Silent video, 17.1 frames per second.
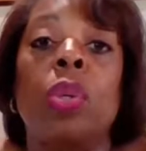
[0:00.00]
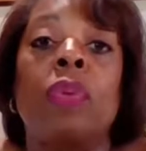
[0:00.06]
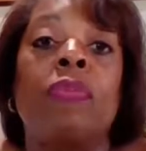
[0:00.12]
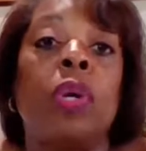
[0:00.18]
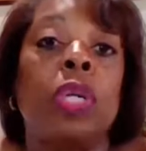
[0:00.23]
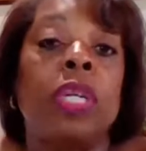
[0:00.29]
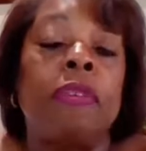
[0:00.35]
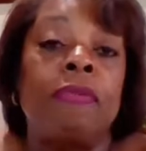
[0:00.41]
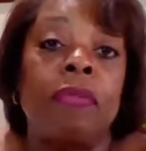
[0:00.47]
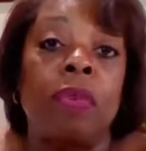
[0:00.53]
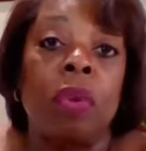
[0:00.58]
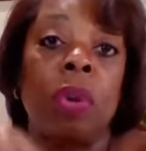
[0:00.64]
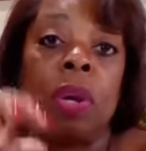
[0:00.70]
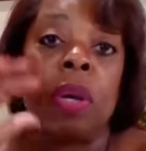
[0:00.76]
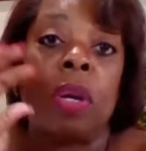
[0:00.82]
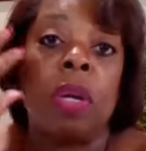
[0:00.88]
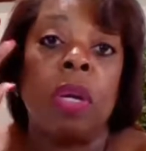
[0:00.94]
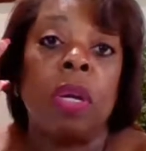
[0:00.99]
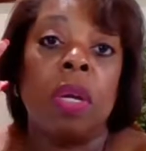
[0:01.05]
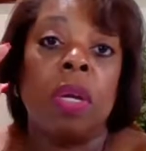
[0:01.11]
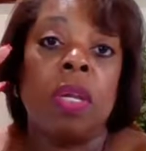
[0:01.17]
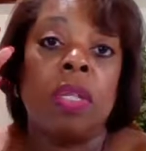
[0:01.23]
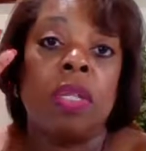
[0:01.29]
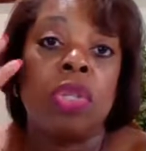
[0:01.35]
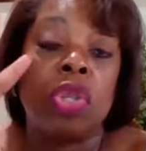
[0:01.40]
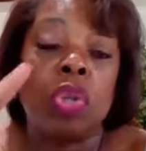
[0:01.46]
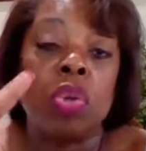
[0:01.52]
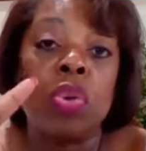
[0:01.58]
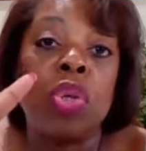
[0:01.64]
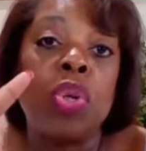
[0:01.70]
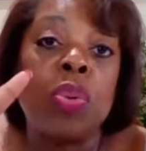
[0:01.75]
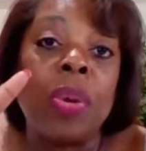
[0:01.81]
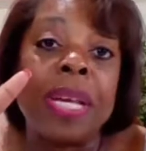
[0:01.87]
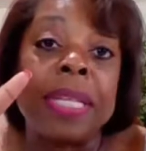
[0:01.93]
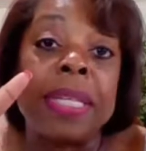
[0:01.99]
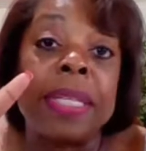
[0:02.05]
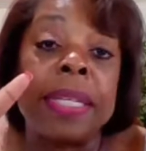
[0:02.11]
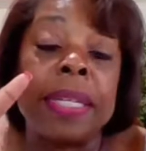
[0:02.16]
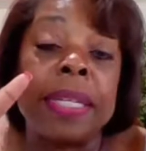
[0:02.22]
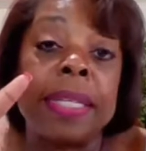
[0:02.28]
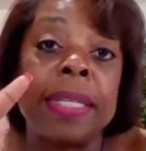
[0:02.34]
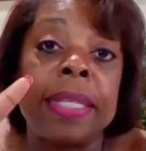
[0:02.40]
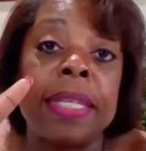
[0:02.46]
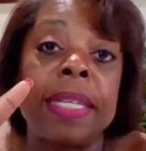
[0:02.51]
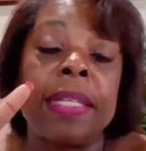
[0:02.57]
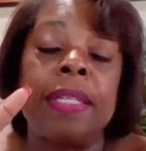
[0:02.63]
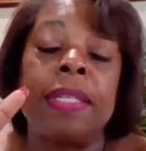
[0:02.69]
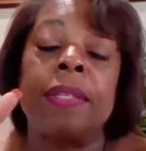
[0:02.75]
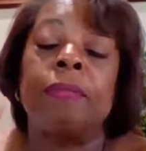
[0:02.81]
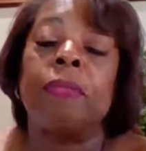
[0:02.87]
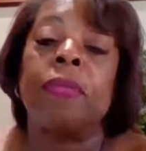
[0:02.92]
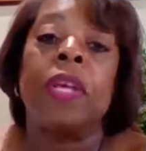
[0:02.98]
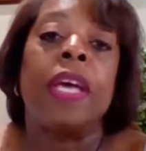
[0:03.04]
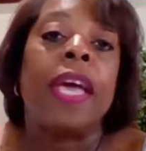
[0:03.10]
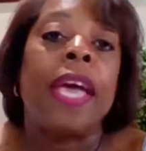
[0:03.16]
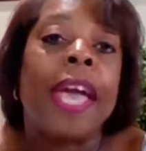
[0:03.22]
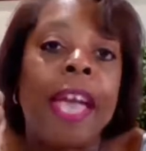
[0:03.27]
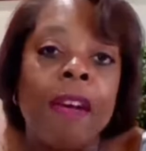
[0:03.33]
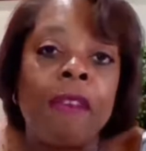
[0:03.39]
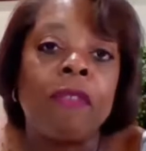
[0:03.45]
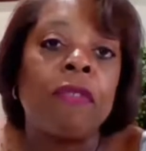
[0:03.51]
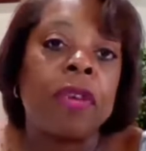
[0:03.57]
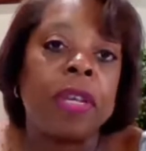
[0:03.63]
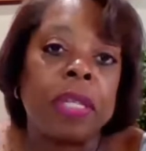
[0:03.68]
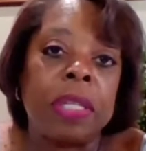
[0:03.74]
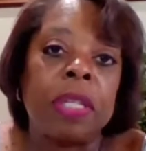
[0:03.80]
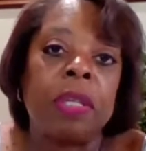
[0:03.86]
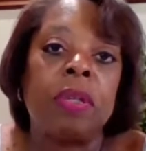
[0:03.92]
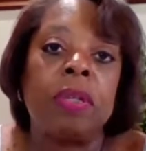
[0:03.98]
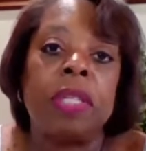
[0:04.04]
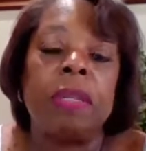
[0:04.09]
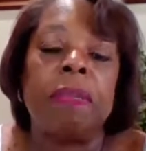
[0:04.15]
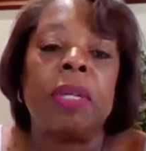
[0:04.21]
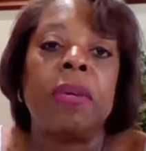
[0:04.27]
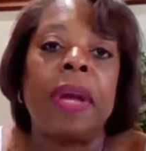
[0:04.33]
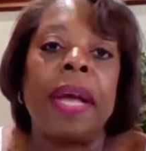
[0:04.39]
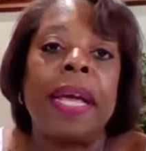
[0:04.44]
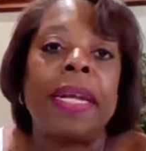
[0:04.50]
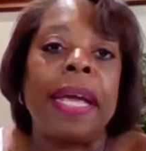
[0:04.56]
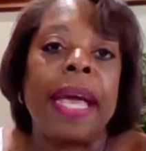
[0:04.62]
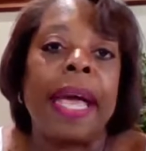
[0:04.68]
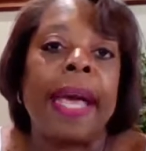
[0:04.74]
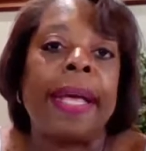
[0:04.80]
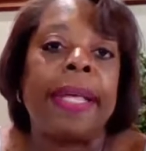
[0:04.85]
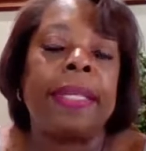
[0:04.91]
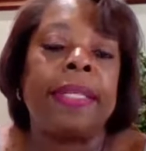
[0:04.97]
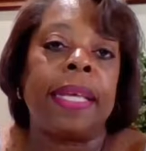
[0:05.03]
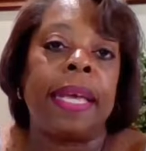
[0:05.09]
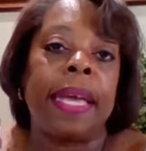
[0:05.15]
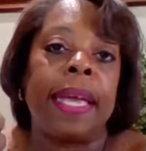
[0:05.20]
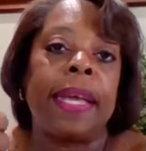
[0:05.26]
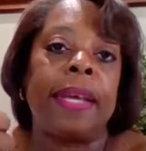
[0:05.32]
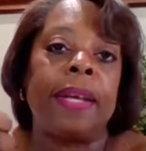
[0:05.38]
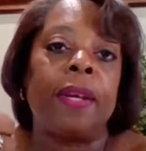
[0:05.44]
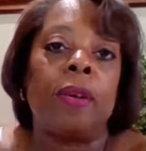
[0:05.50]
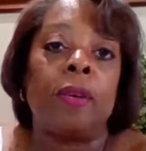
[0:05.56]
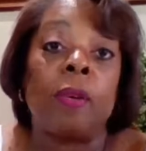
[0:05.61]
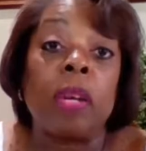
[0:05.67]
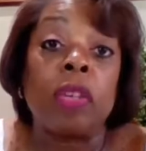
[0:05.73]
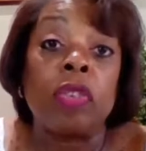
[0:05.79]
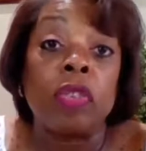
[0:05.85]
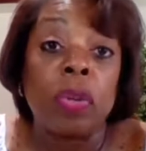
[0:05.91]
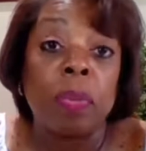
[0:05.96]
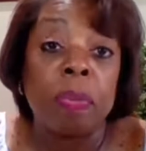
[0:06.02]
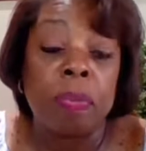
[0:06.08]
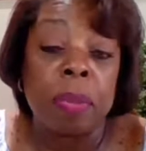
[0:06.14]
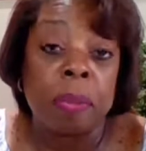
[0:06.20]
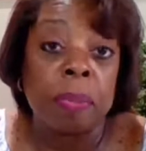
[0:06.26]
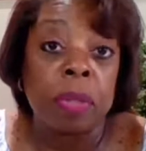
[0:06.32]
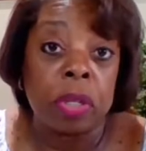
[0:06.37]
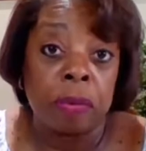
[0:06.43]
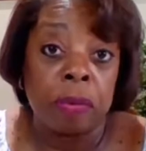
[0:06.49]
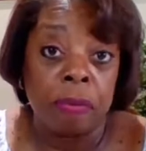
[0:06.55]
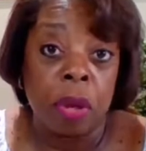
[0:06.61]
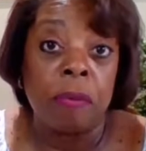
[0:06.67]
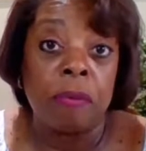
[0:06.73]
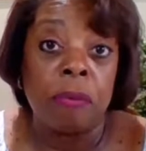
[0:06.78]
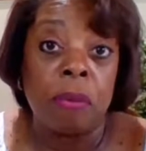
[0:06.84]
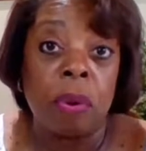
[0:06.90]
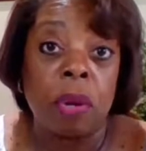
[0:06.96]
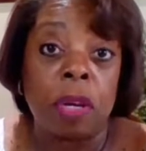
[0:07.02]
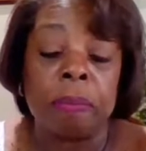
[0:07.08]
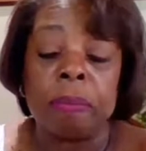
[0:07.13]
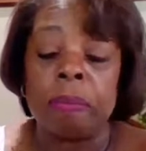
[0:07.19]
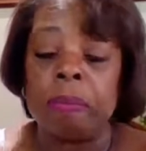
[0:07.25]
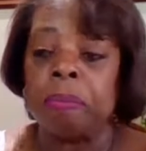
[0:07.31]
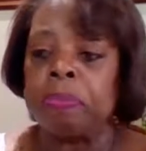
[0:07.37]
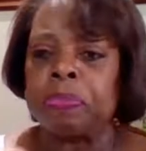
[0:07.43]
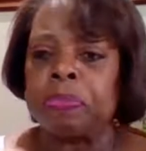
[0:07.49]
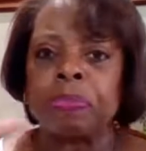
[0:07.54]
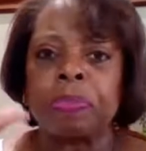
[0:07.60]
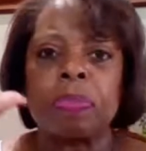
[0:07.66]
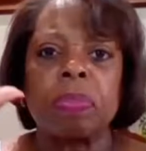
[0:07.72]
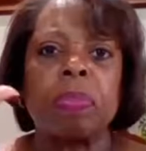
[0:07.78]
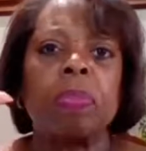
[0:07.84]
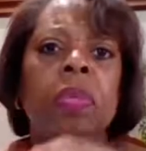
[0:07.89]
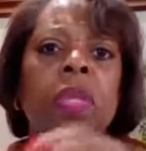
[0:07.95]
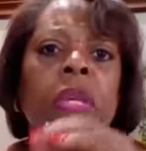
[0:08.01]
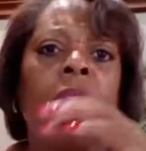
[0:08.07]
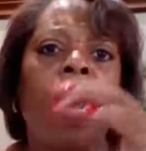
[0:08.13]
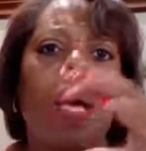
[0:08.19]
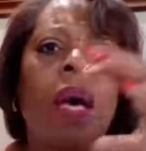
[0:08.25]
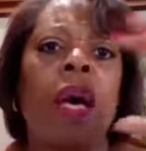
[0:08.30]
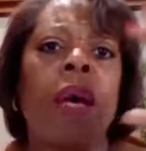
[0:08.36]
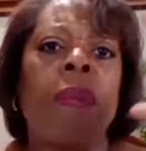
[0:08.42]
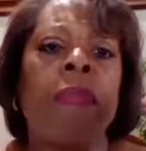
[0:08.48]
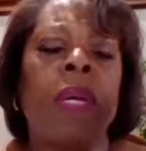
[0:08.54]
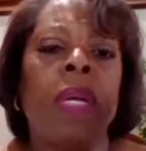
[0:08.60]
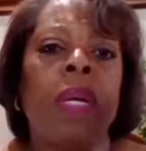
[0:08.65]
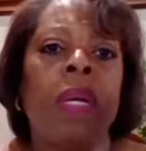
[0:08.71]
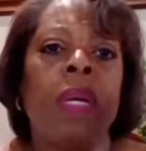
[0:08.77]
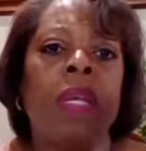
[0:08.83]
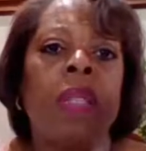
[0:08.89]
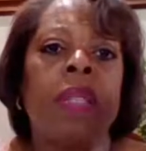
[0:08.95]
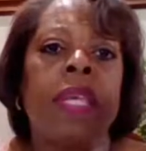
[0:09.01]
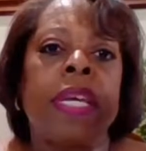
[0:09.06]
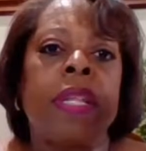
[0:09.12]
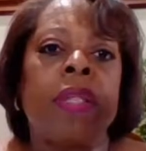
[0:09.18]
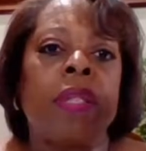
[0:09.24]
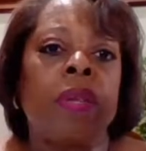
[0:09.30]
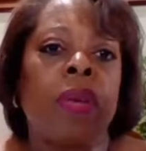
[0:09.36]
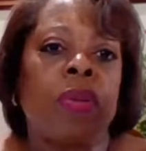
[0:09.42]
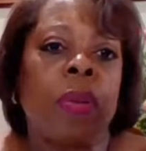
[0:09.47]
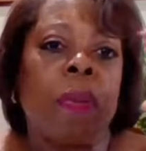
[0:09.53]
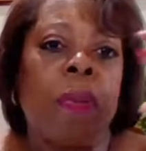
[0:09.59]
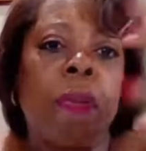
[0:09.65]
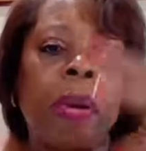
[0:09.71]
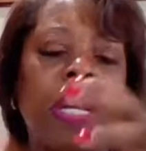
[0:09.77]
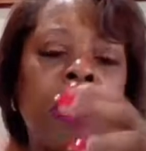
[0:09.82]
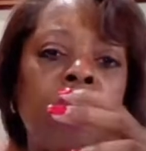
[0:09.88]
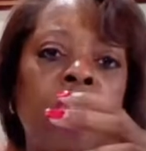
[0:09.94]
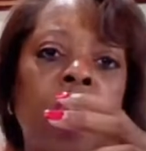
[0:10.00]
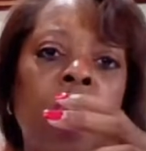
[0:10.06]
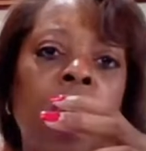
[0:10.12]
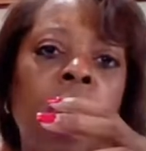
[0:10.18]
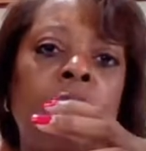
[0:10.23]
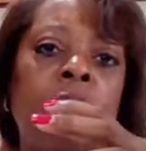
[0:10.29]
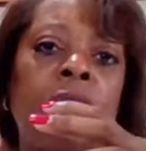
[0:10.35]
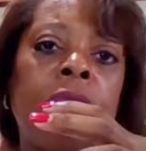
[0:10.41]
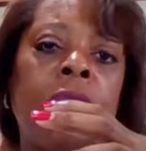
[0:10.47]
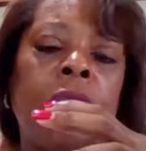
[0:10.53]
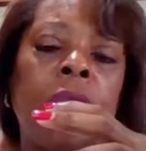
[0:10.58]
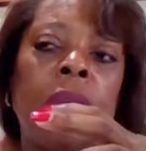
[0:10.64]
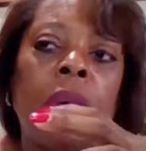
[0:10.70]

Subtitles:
We're voting for 2 U.S. Senate seats. Every single Democrat has a congressional member to vote for. Then there's a bunch of